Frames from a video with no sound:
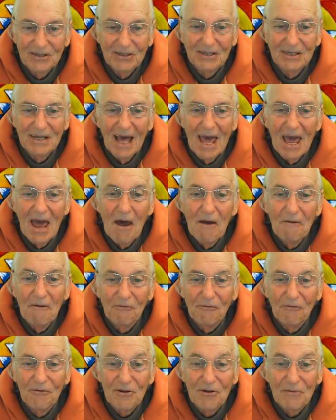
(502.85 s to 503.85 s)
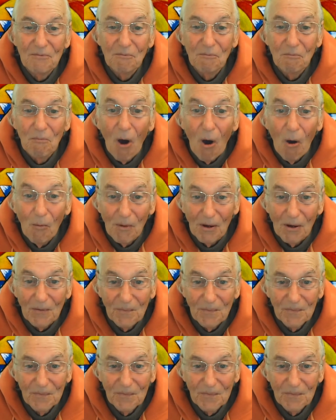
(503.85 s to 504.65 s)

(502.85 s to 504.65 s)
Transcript: And every moment